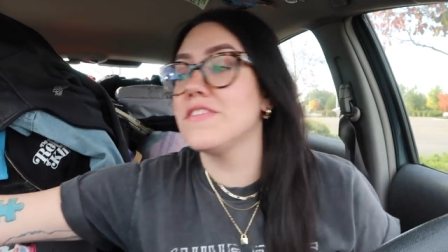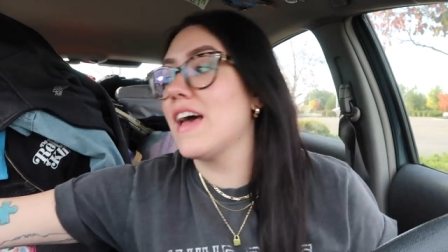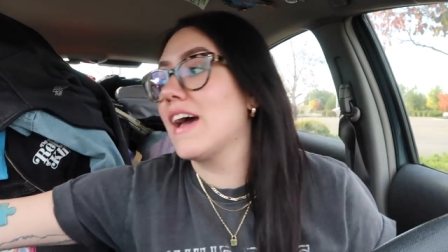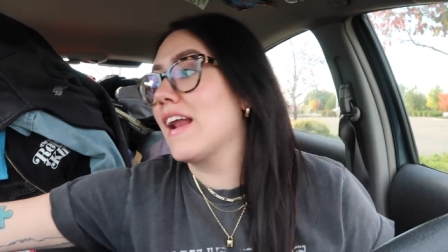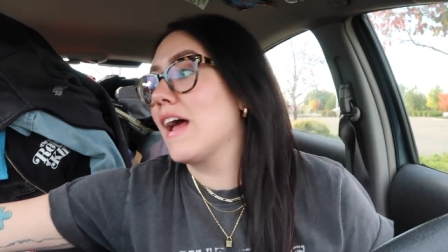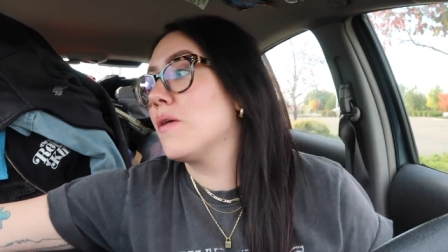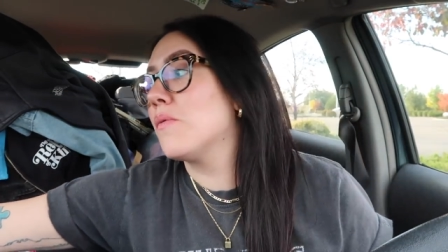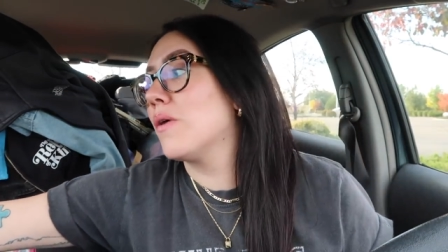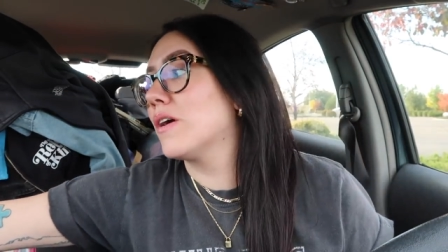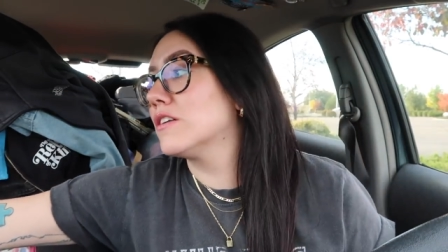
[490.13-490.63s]

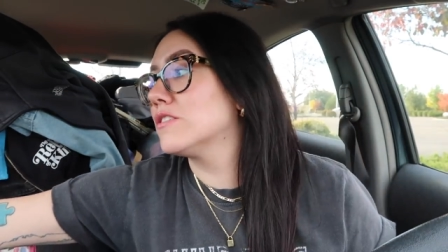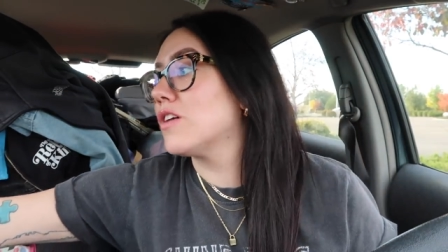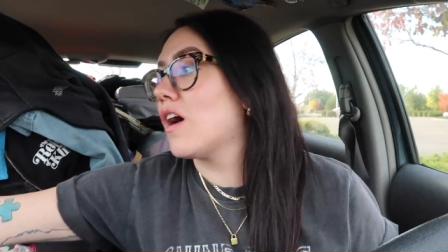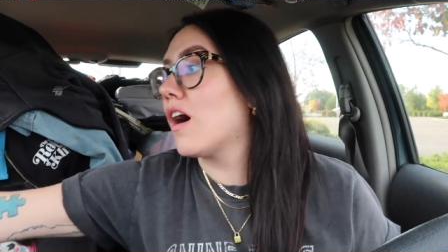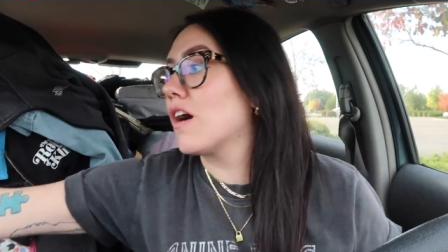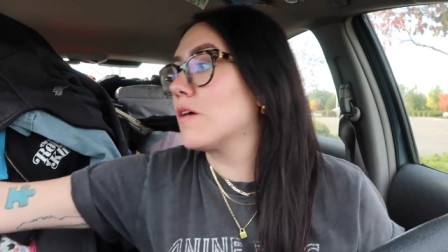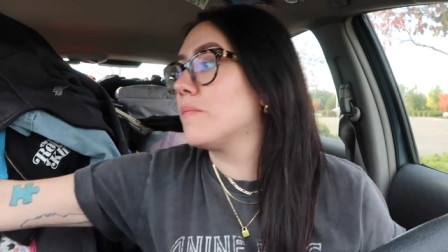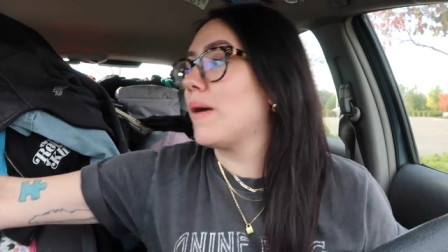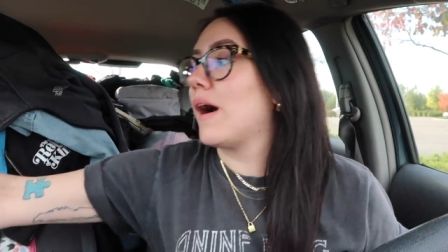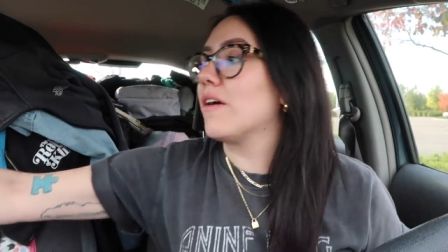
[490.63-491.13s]
that I want to
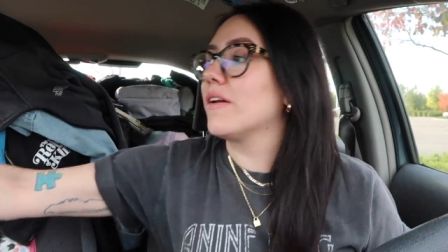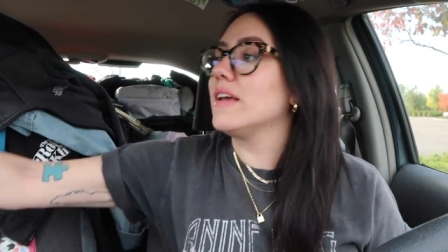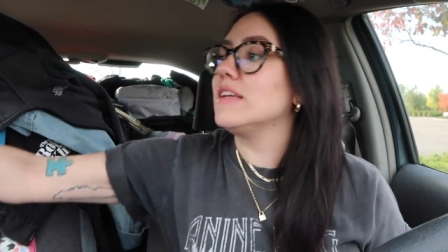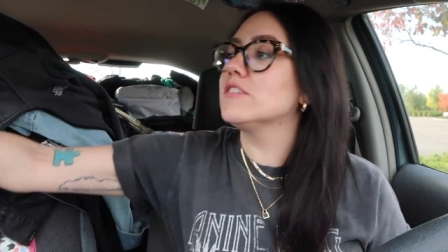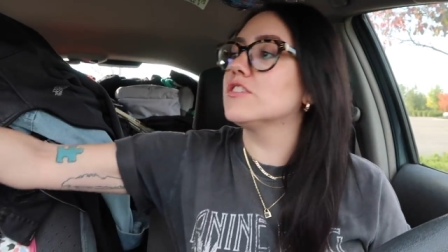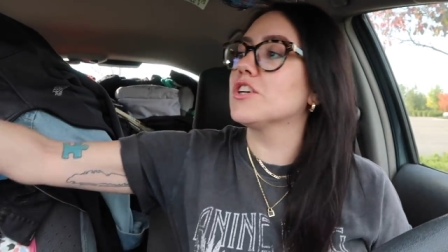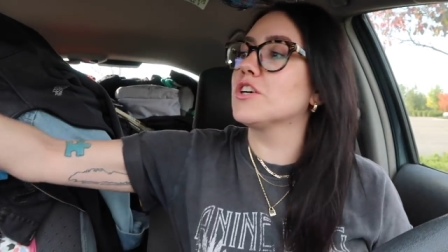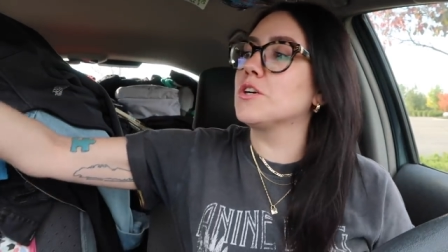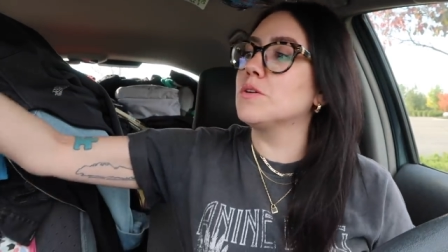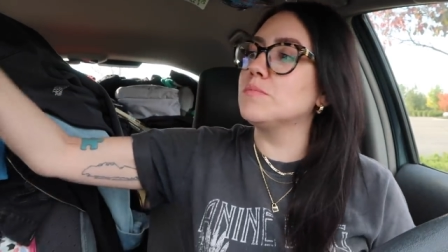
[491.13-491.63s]
talk about
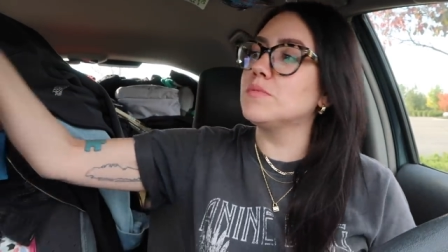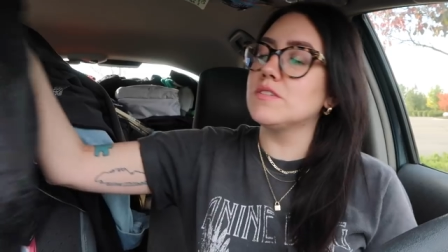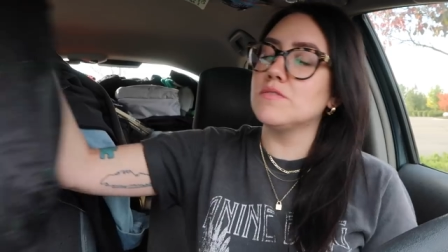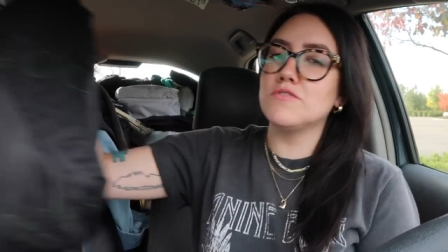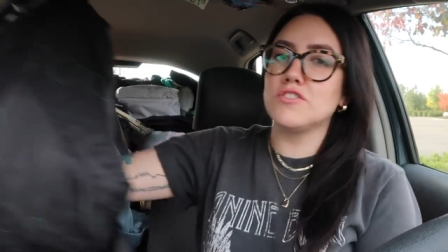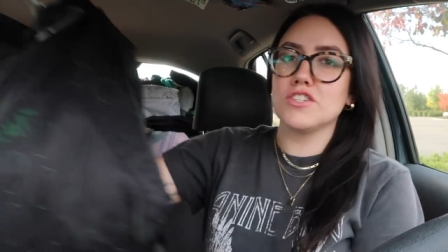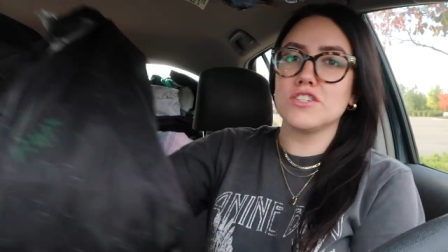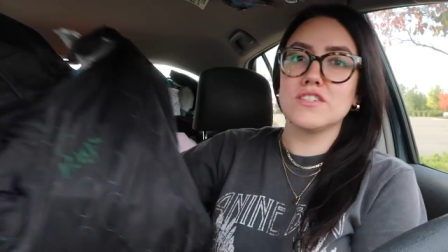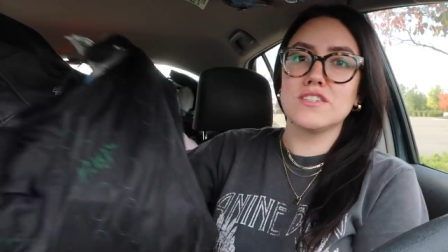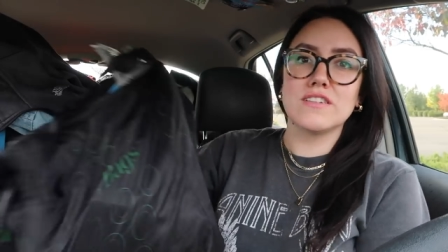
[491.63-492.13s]
in terms of
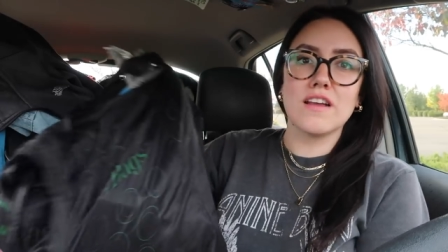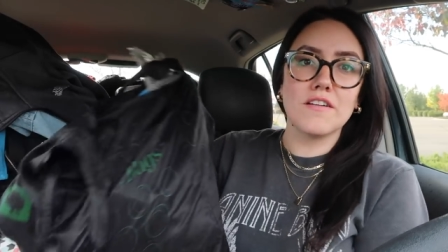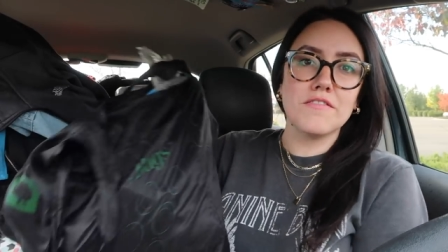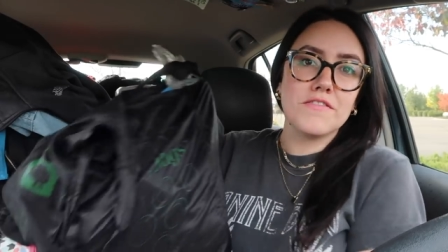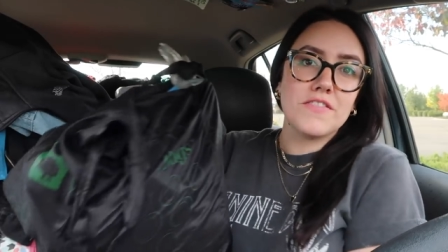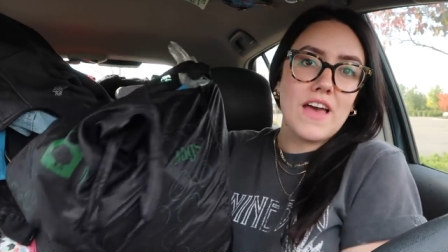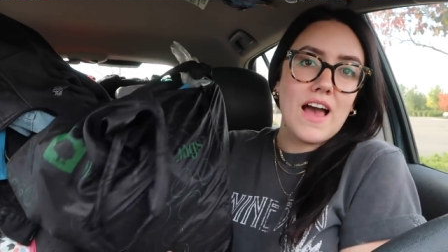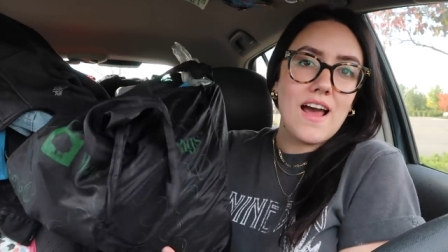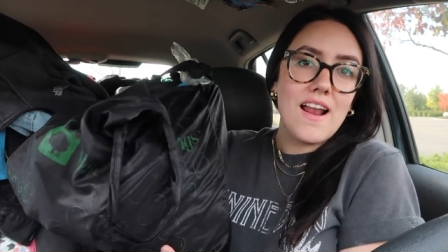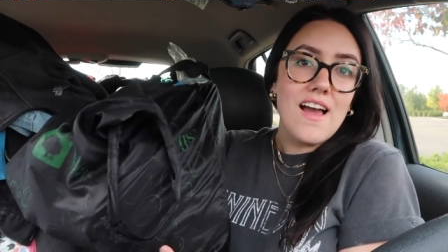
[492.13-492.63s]
just stuff
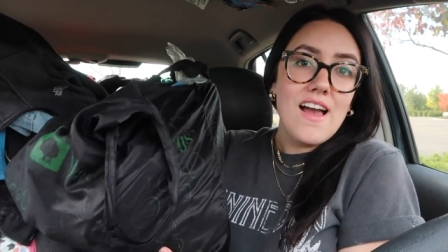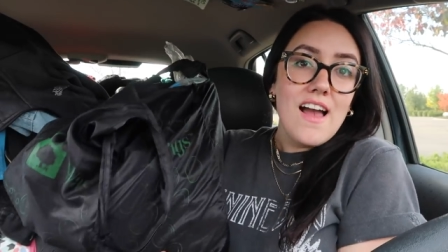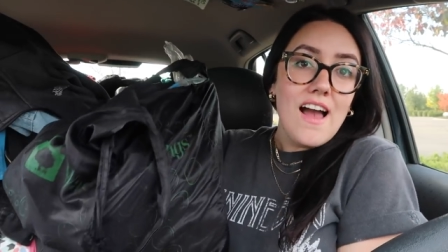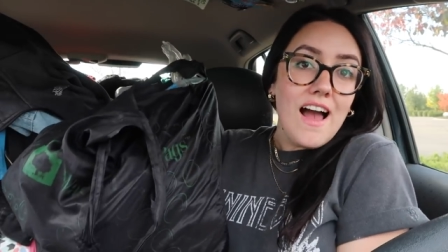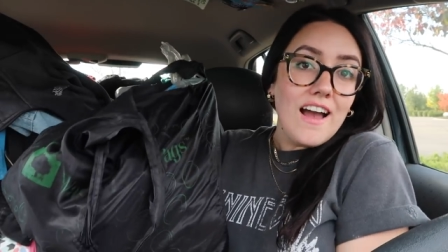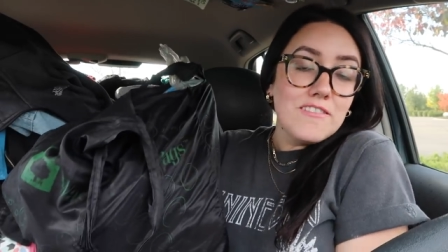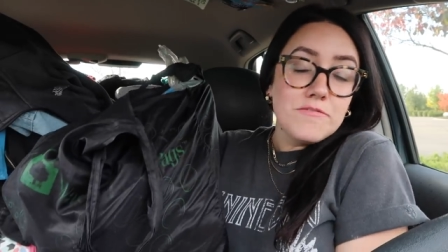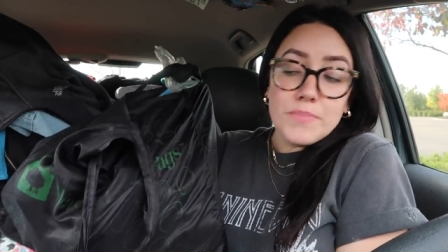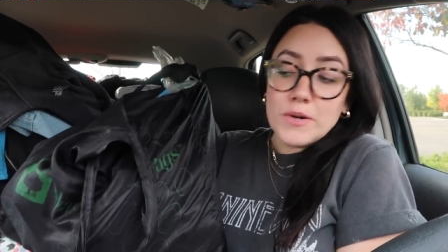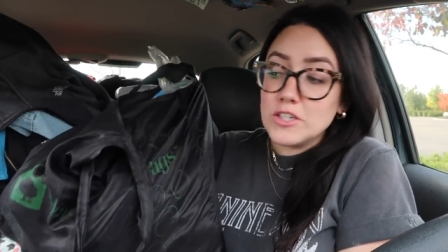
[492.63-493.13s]
that
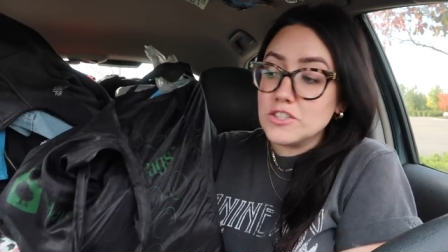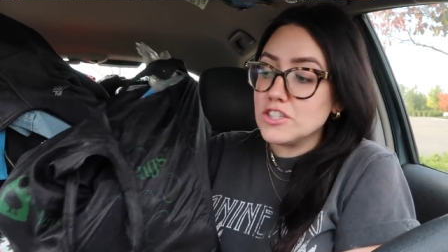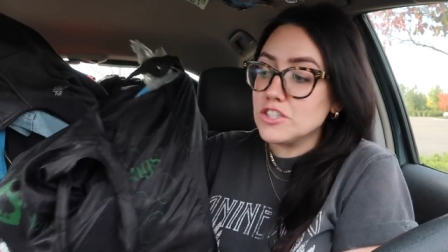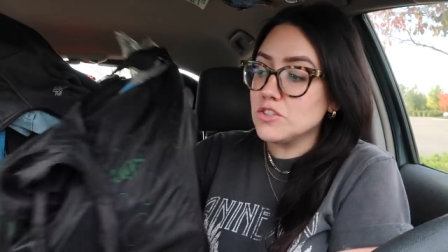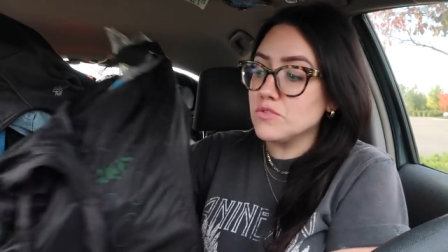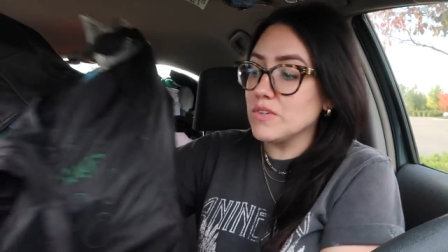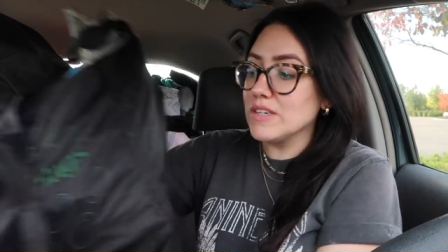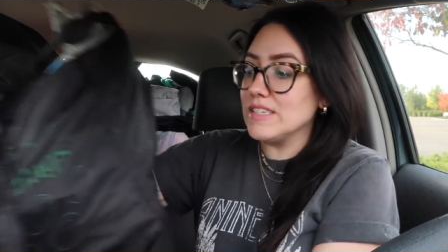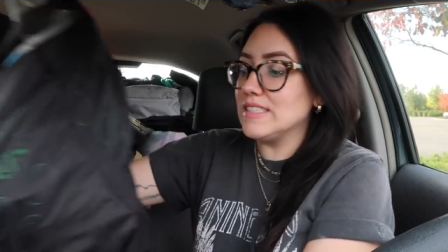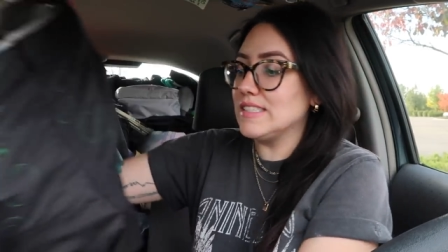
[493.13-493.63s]
I've
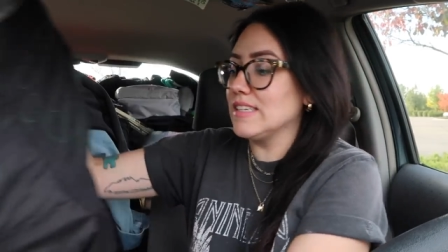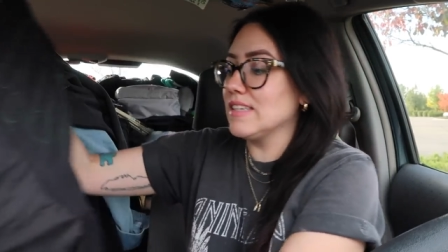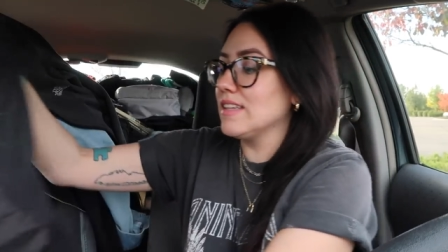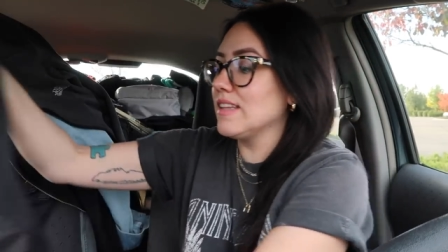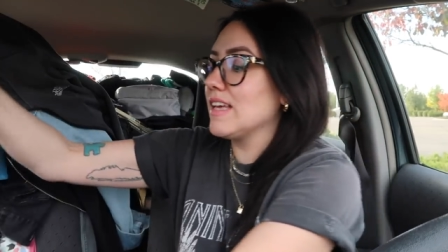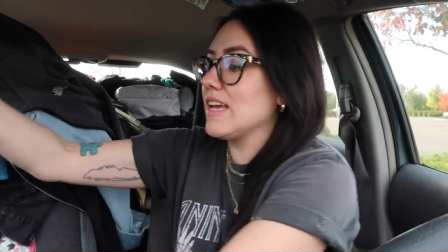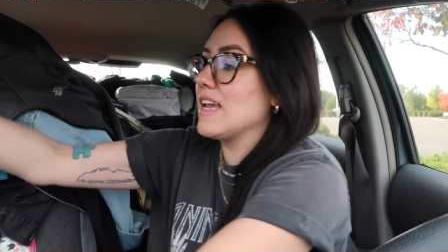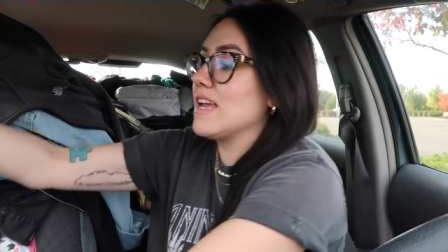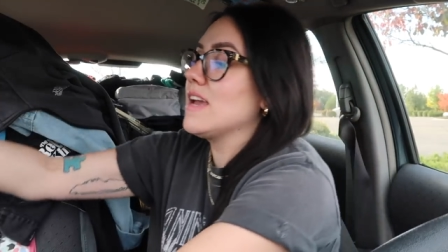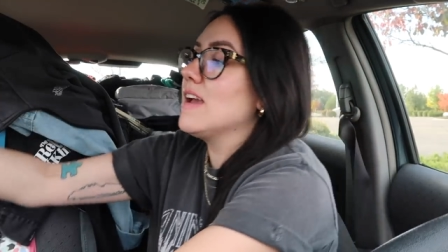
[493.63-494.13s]
purchased
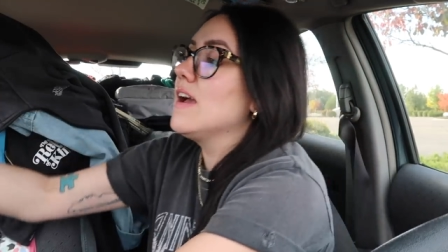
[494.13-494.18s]
recently.